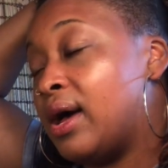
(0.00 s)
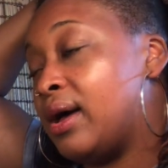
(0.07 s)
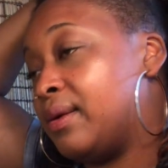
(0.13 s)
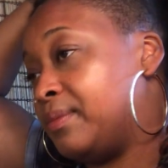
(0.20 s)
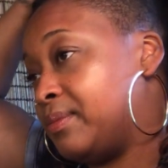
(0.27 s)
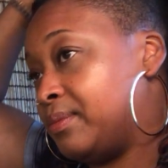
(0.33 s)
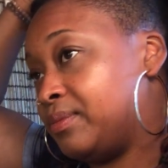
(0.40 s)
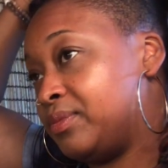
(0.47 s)

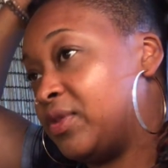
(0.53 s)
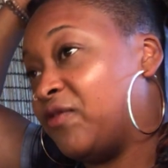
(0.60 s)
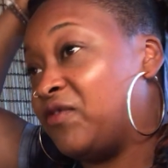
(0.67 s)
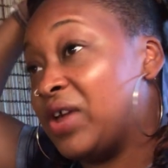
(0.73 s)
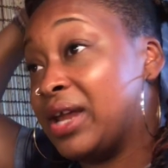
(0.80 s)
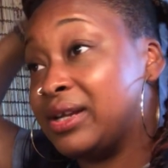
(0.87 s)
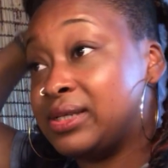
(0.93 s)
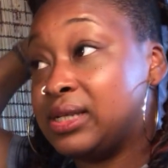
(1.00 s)
um, the
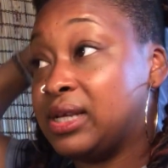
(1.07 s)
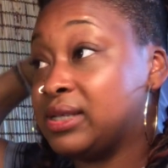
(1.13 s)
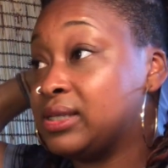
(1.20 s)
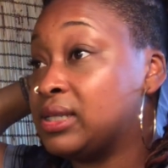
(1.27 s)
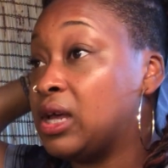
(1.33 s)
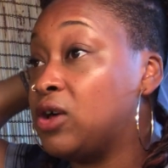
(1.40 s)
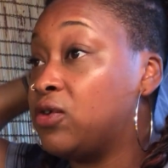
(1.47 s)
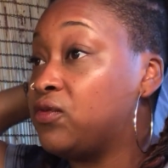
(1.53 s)
fantasy
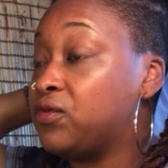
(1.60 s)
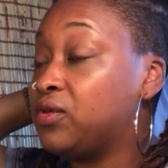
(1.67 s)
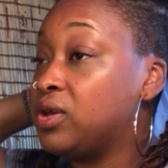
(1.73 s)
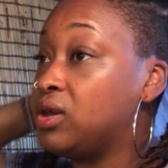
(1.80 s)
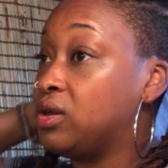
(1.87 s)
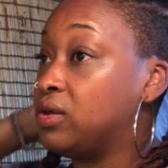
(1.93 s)
itself,